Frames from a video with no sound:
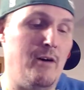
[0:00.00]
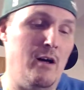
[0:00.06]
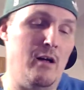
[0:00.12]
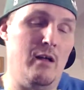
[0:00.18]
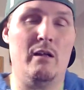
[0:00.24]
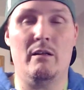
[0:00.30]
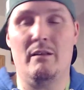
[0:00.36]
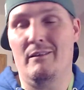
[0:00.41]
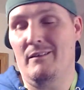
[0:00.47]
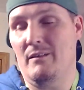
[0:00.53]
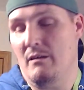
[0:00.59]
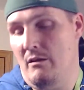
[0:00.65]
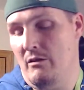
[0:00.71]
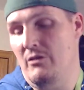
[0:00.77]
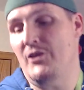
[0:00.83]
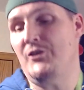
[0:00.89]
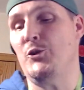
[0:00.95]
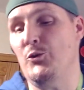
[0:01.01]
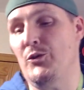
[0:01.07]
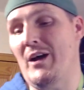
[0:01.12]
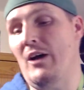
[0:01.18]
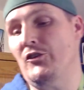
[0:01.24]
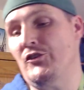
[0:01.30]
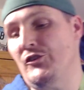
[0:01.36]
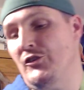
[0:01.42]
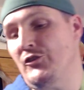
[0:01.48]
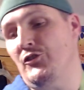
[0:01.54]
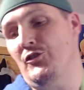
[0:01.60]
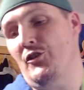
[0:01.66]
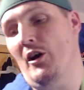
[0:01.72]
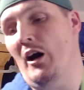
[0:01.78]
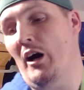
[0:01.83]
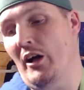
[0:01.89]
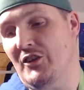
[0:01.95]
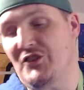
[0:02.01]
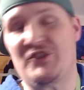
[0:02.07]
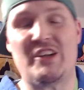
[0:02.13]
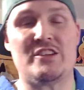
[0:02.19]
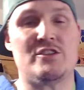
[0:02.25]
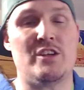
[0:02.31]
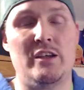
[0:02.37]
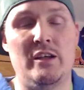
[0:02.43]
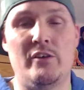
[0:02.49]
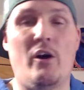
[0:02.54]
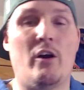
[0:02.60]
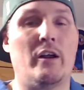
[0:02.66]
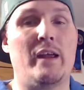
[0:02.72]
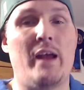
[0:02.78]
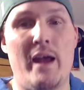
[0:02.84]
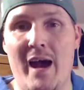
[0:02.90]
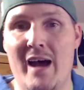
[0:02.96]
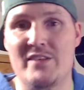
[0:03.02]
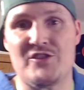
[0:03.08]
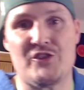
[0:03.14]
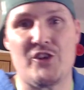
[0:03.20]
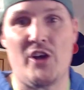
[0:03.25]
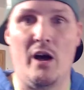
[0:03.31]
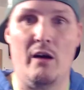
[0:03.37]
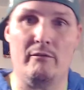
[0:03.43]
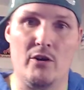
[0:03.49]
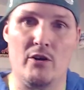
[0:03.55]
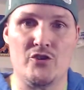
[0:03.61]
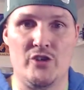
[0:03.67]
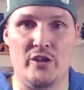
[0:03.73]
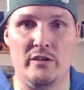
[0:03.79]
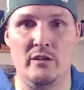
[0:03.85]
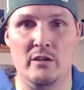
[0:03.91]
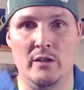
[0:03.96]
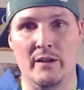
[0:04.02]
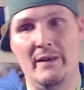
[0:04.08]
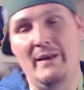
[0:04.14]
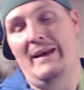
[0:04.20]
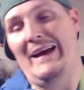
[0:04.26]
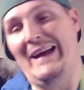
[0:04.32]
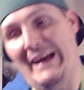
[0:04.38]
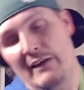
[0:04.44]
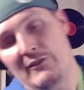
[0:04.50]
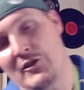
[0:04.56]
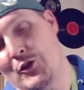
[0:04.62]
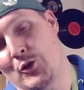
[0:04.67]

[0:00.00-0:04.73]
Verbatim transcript: uh, the 2016 RKS uh, version and the